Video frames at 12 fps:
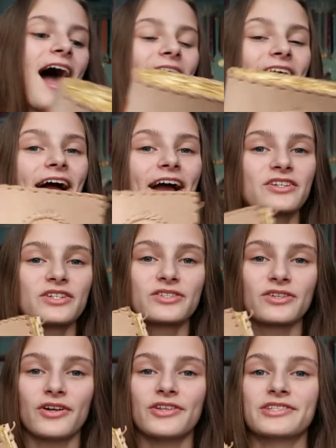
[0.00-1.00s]
I actually
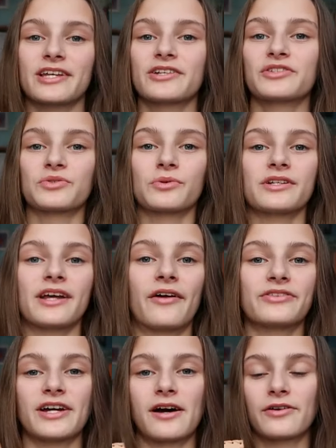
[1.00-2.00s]
saw this at a store
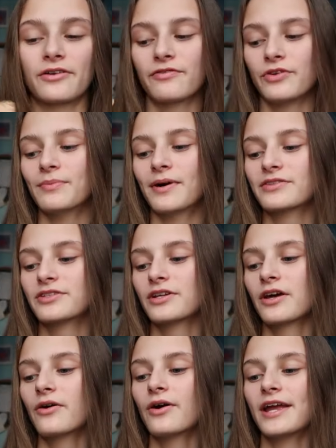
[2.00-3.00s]
downtown a months
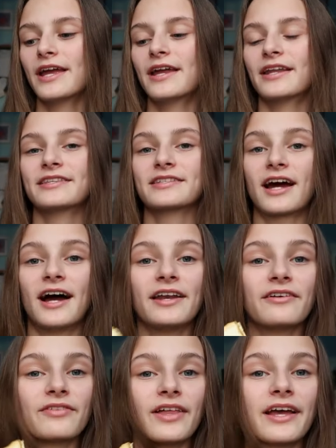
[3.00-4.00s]
ago and it's
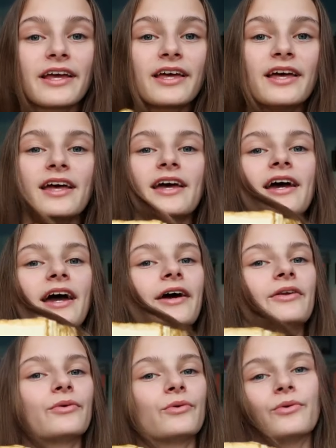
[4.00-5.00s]
kind of like
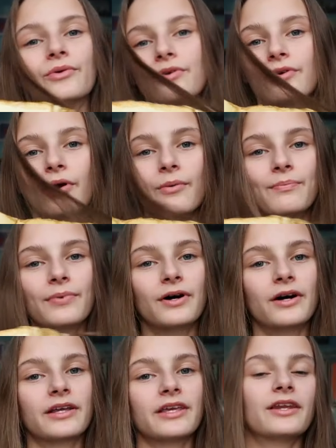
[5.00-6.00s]
an older
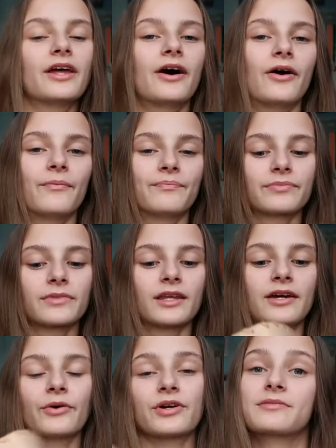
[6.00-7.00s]
notebook, you know,
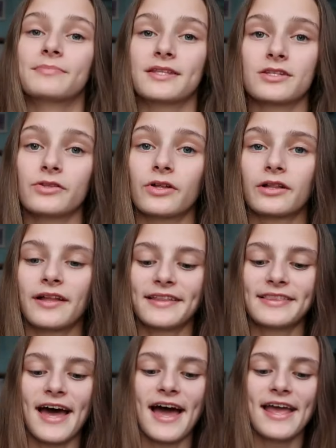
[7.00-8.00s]
or it's meant to look
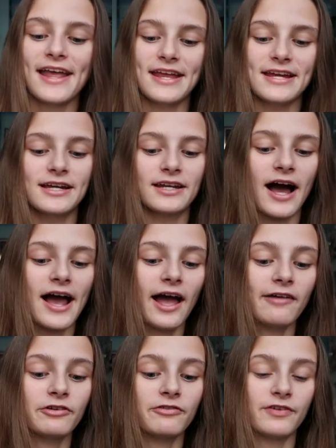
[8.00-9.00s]
like that and I
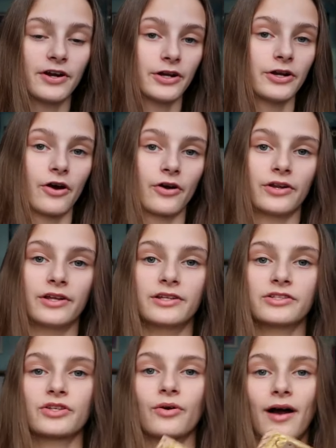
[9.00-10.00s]
have a fairy
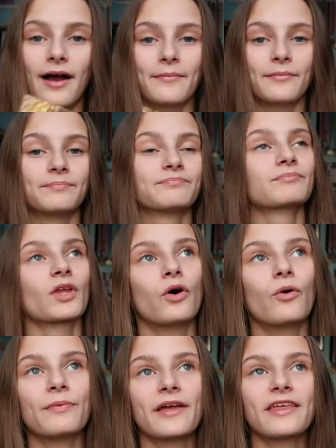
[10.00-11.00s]
garden so I'm
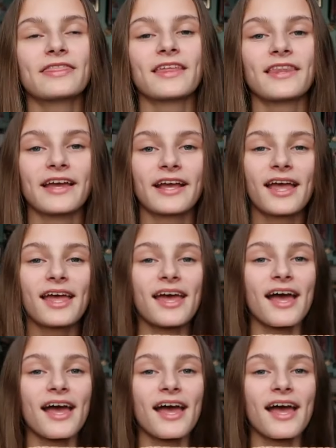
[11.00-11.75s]
hoping that like